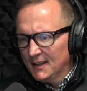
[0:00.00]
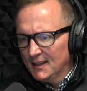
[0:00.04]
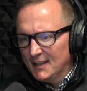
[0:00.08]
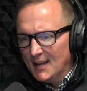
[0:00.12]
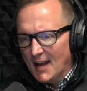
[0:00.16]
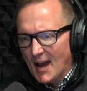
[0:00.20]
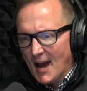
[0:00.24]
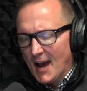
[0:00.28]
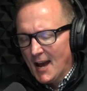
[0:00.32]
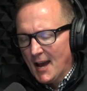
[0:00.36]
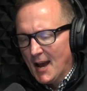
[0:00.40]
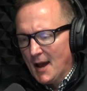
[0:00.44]

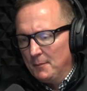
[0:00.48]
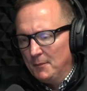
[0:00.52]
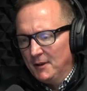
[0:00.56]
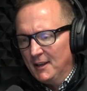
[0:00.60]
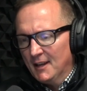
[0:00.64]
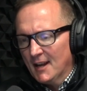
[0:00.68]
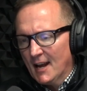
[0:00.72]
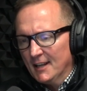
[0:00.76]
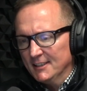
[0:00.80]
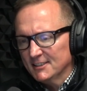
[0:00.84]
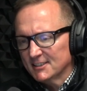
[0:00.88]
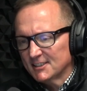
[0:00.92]
Yeah, I
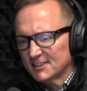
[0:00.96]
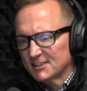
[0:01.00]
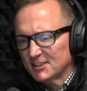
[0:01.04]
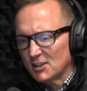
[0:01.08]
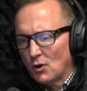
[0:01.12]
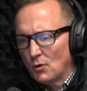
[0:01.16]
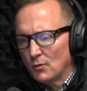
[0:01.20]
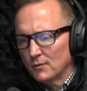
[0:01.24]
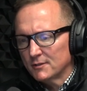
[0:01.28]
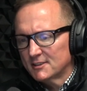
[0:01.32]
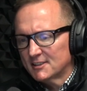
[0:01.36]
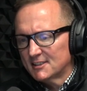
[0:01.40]
mean, I just
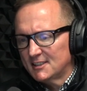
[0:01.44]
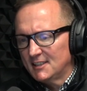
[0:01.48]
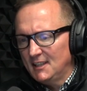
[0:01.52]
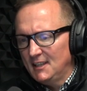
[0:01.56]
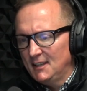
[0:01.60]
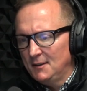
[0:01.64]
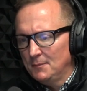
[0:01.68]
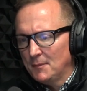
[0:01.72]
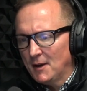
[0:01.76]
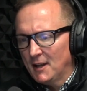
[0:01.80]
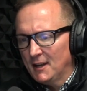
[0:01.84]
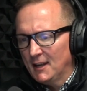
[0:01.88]
don't
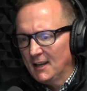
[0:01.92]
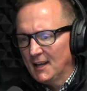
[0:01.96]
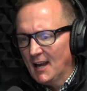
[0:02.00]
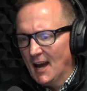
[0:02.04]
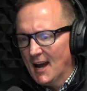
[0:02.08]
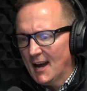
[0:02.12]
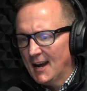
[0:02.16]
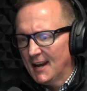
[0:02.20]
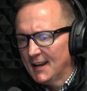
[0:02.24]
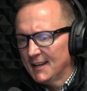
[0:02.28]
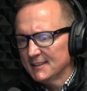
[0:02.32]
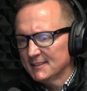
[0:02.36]
see many
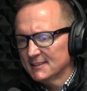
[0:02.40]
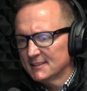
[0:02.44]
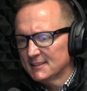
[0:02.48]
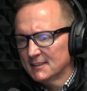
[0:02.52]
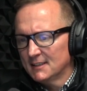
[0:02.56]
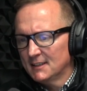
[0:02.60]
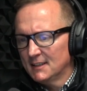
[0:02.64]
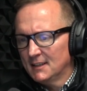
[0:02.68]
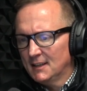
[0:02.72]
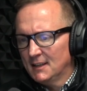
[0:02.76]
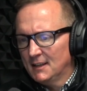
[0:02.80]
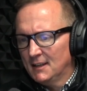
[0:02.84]

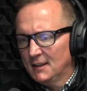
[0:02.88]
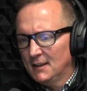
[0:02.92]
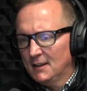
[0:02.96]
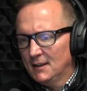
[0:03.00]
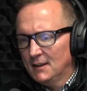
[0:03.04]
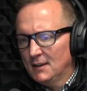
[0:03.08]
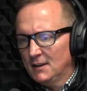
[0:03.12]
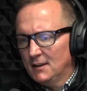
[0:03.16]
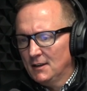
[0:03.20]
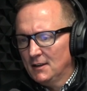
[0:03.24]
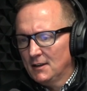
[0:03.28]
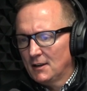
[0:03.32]
guys
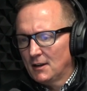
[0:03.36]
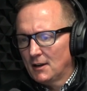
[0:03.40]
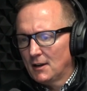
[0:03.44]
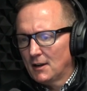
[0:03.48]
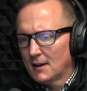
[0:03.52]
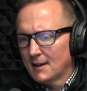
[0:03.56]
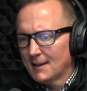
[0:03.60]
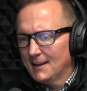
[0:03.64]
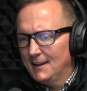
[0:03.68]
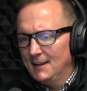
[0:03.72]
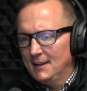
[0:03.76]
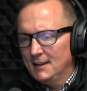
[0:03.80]

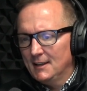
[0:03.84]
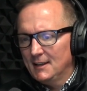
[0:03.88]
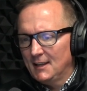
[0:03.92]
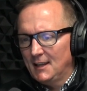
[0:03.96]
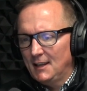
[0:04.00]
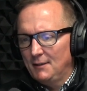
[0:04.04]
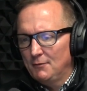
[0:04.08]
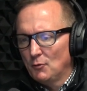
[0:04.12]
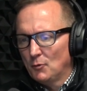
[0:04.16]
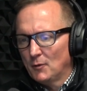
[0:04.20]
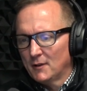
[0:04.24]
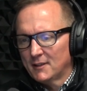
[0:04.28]

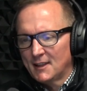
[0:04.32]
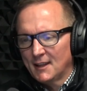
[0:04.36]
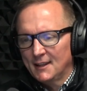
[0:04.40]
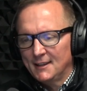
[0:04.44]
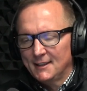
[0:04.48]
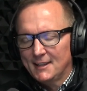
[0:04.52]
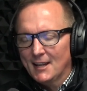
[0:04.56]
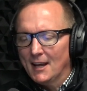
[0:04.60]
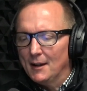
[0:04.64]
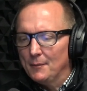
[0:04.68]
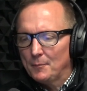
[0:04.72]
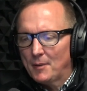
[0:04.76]
even
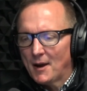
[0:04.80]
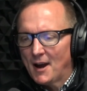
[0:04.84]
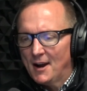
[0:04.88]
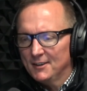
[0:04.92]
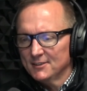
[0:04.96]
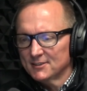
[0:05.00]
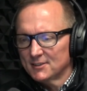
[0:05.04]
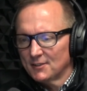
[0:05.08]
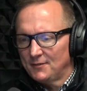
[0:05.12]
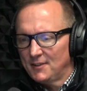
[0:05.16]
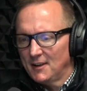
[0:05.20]
within 10 pounds